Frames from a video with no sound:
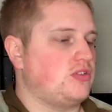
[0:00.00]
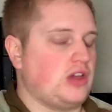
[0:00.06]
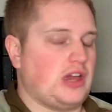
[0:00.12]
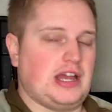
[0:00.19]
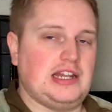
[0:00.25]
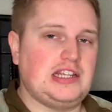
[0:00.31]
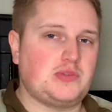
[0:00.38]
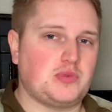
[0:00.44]

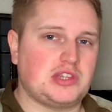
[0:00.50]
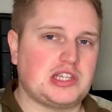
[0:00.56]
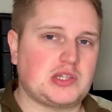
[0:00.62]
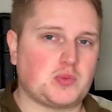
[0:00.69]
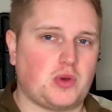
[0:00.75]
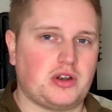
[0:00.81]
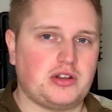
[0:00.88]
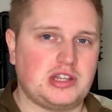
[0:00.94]
At least with this
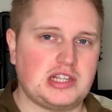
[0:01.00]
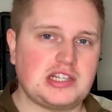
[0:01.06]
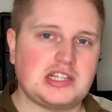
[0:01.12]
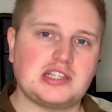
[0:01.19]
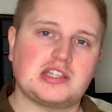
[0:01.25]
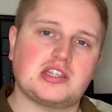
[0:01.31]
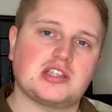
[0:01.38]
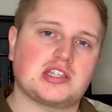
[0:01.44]
one, this
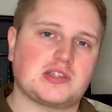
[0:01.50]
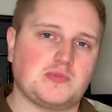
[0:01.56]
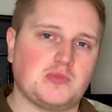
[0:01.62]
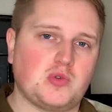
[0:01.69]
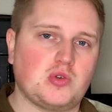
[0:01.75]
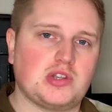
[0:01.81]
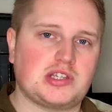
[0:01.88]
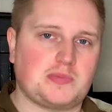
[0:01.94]
is the
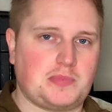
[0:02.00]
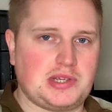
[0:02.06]
smallest